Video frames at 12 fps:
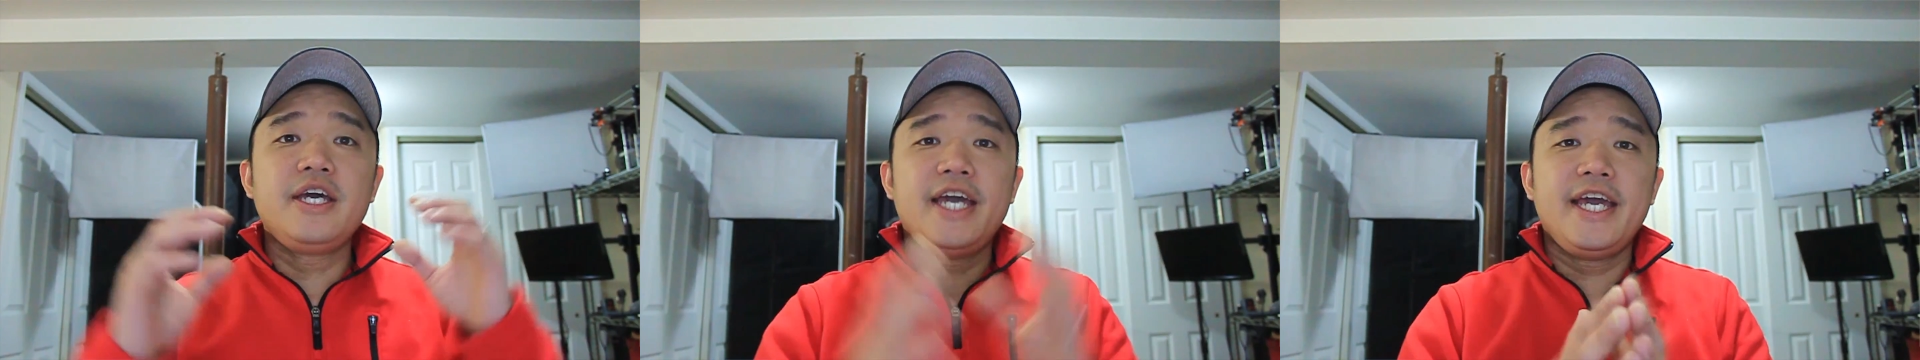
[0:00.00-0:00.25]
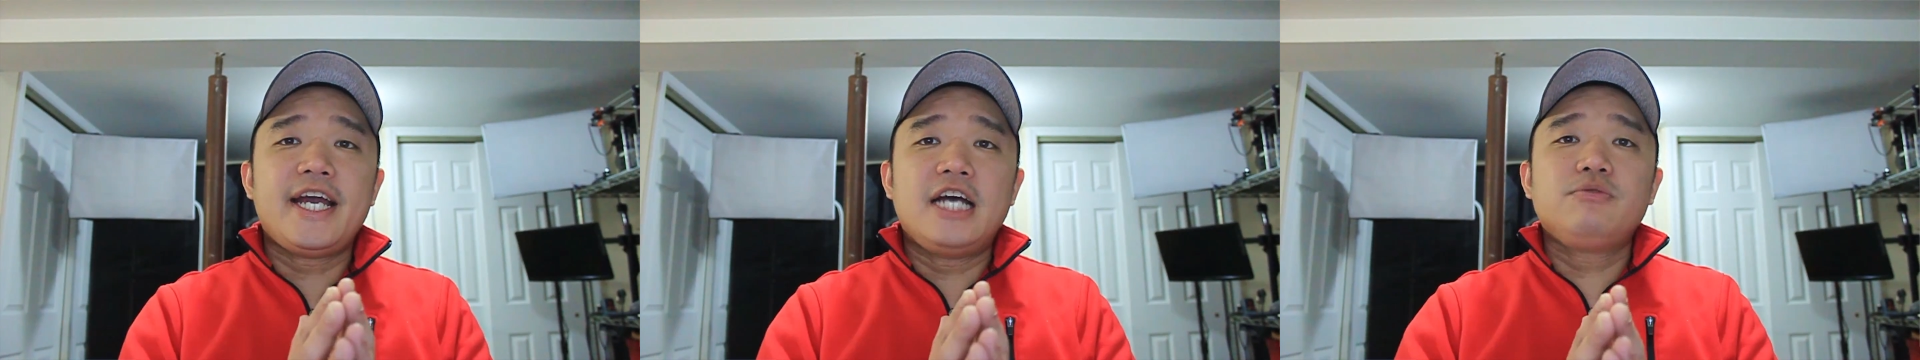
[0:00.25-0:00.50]
Hey
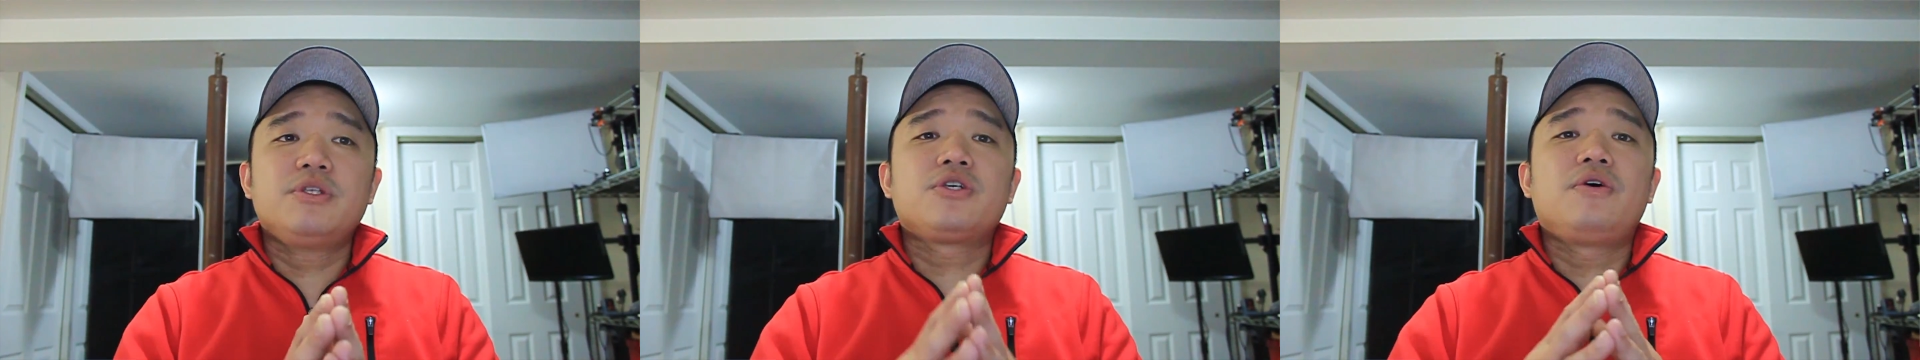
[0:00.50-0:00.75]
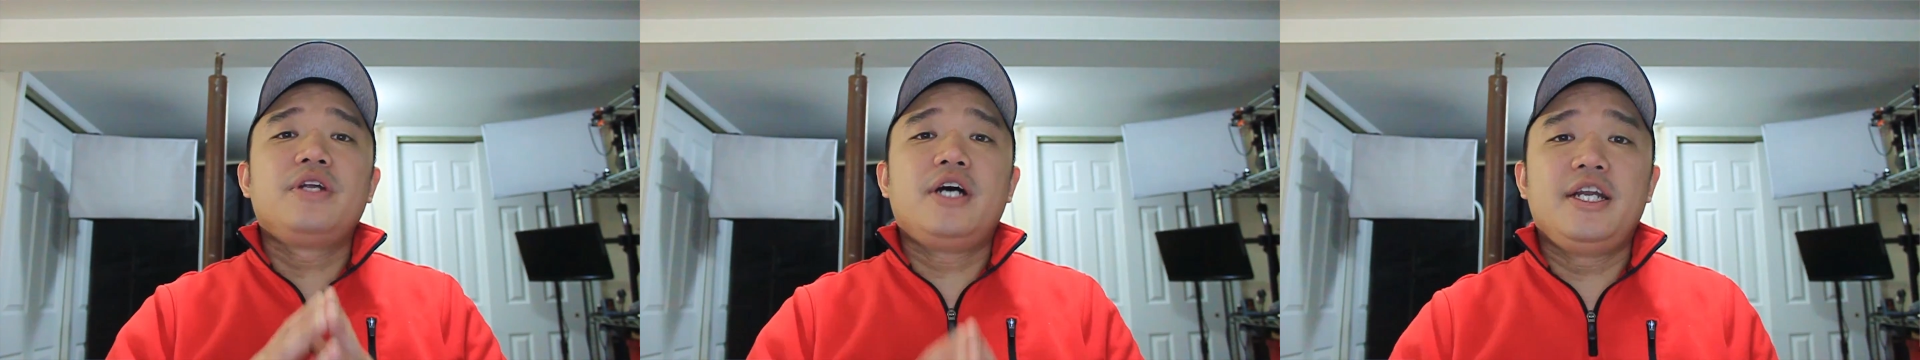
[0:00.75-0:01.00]
guys, what's
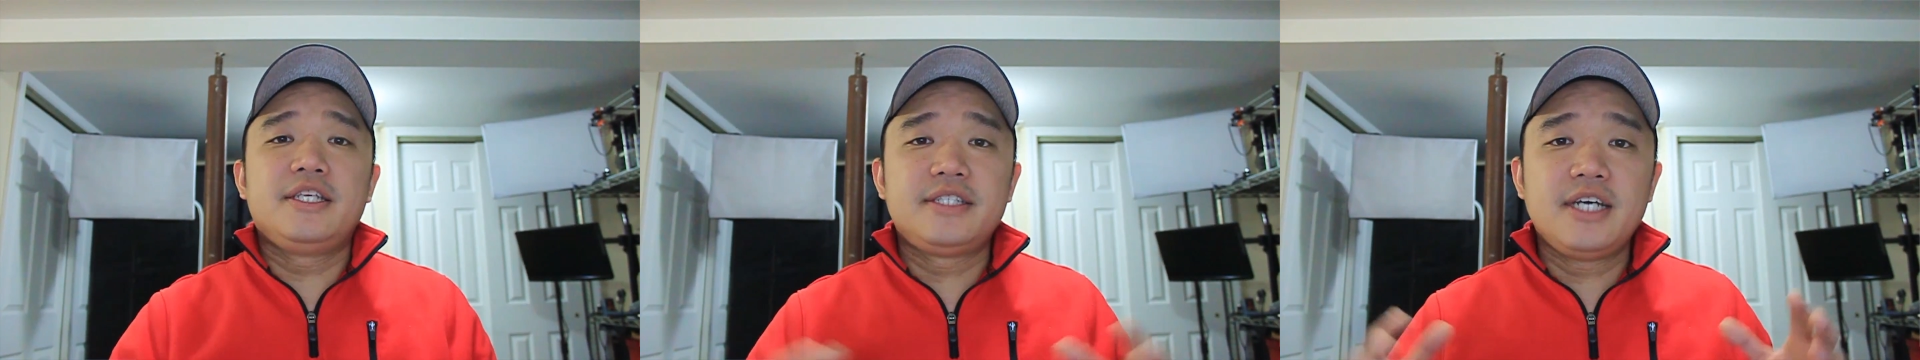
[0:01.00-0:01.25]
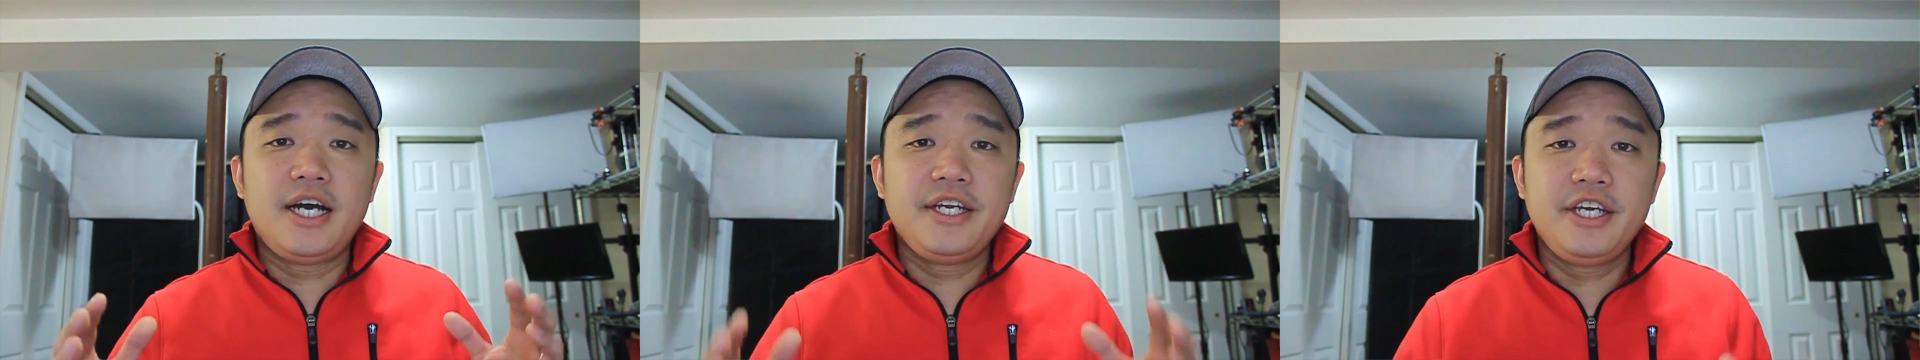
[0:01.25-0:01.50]
going on? It's
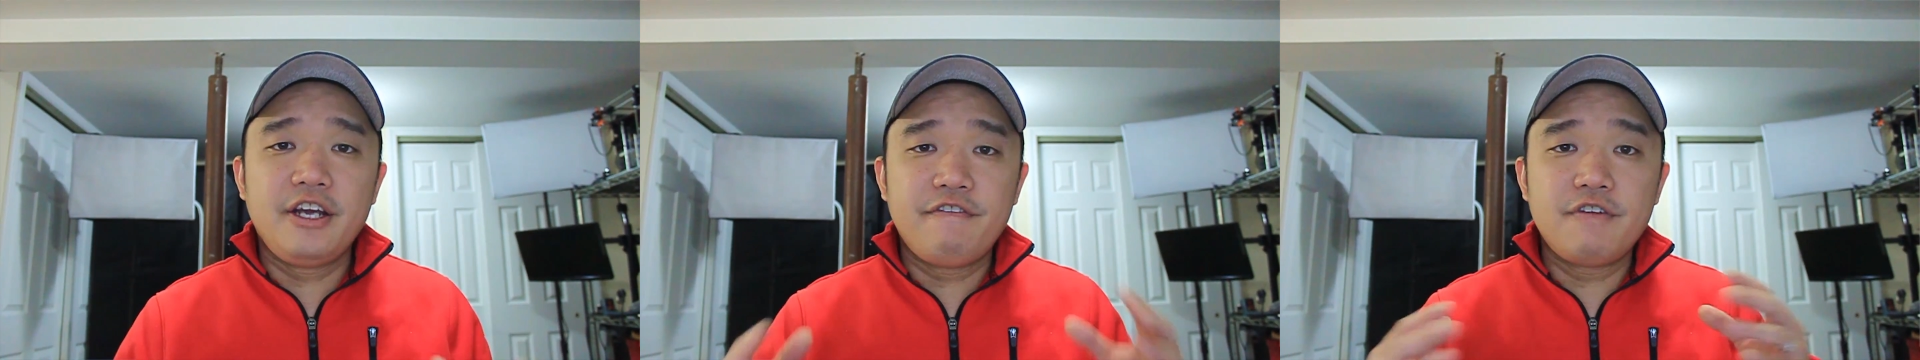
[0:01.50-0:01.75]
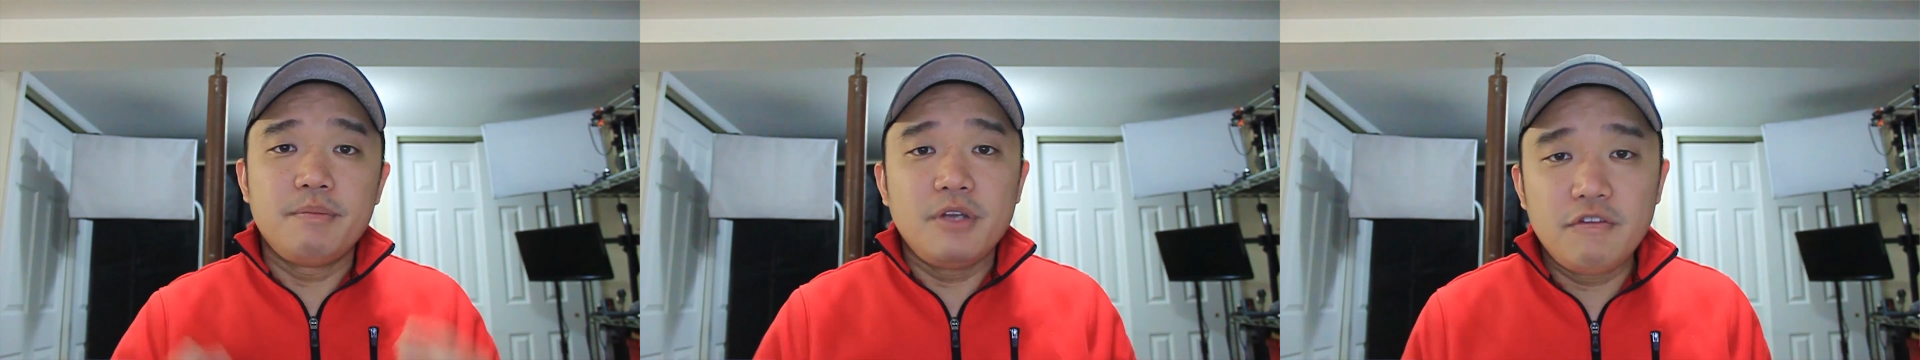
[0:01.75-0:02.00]
Don here
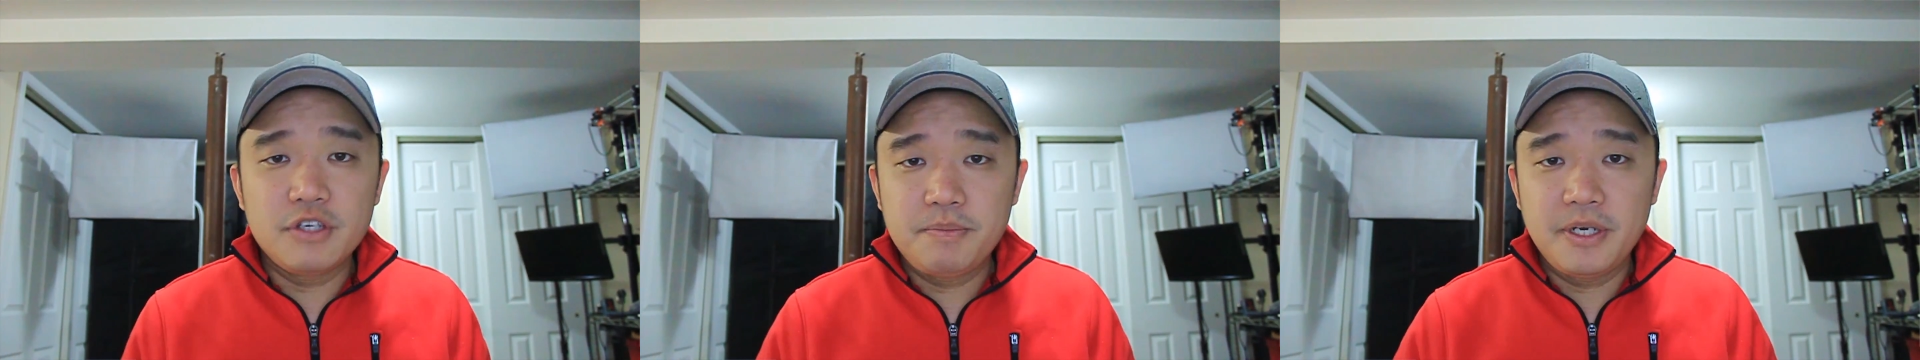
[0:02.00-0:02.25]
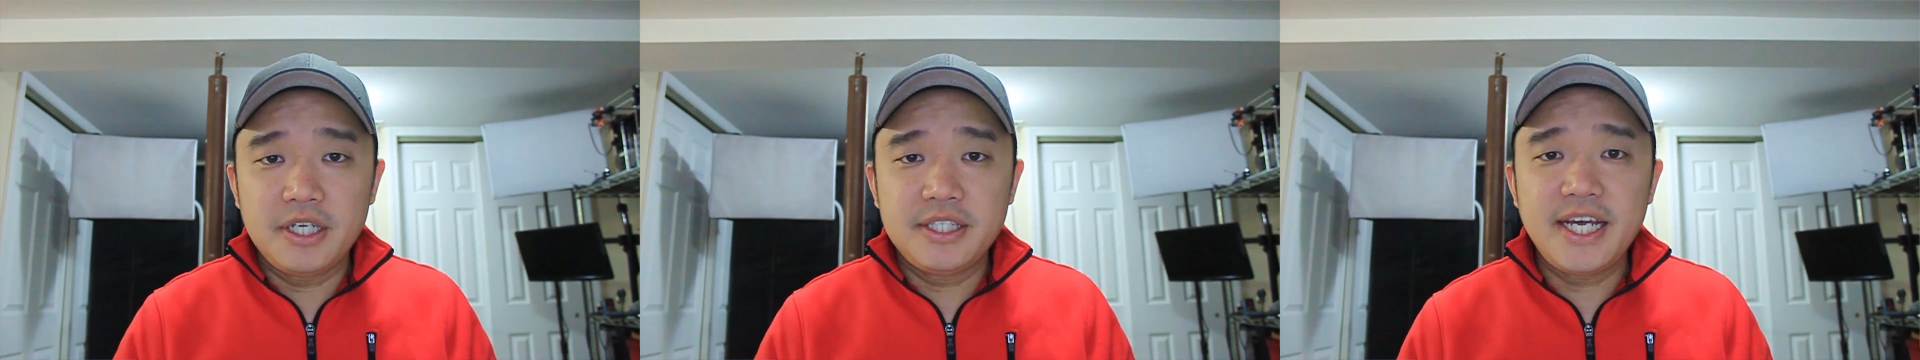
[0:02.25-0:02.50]
from
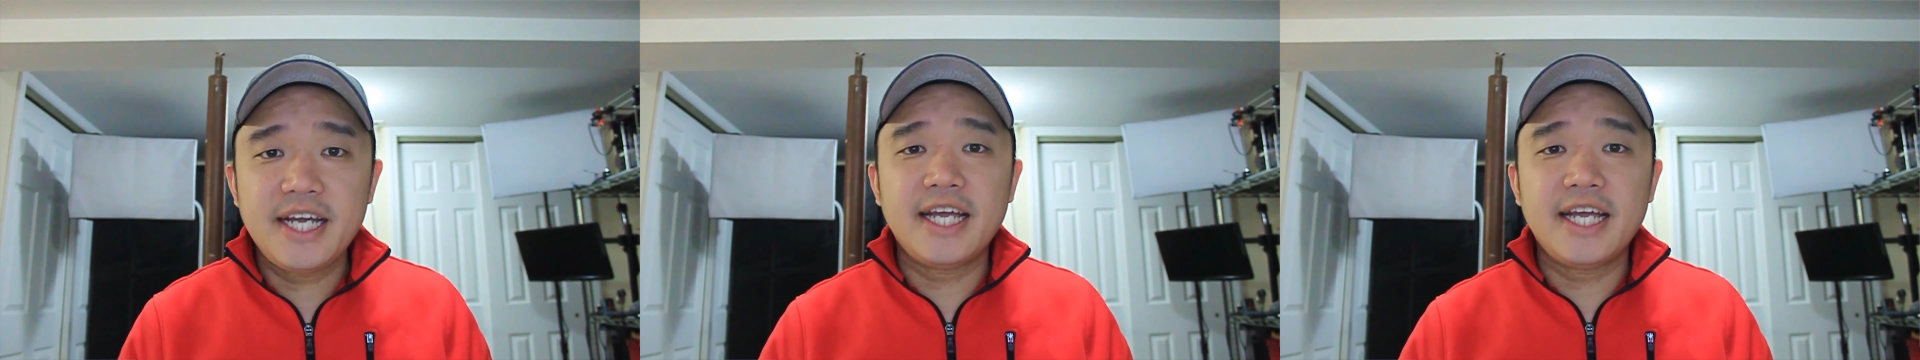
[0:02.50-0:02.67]
Novaspirit Tech,